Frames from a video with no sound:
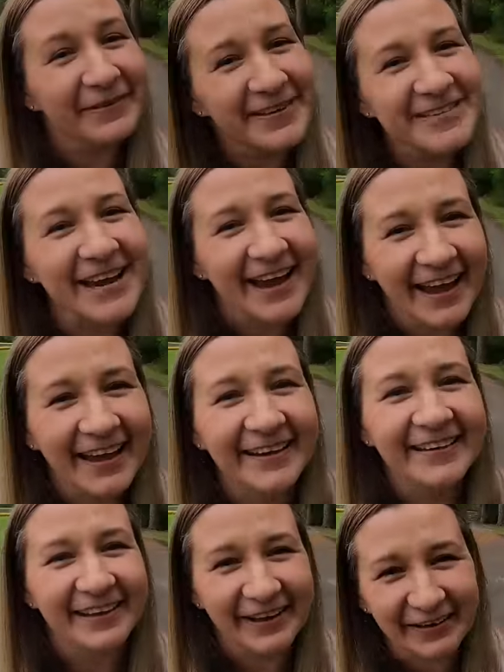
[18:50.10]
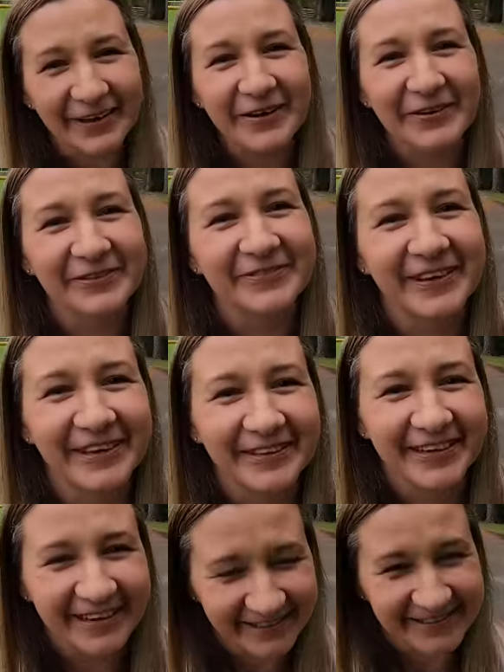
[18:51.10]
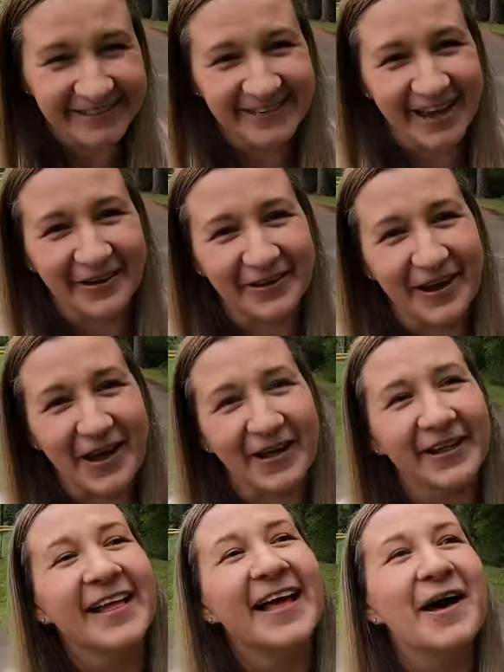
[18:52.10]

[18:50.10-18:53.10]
I wish I had Lolo and Phil here to tell y'all.